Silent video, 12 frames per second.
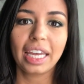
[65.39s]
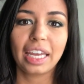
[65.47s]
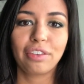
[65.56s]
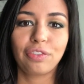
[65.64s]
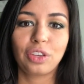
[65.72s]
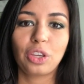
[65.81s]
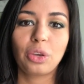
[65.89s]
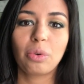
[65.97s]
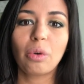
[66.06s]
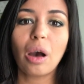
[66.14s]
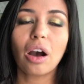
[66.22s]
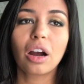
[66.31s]
If
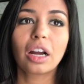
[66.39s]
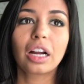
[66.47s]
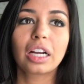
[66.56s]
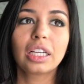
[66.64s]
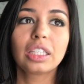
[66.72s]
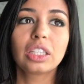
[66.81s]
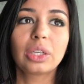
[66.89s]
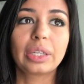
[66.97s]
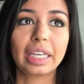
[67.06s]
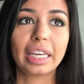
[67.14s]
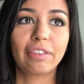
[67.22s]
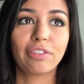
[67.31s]
you are
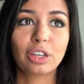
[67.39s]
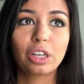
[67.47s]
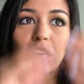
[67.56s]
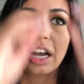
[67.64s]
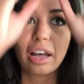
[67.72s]
looking for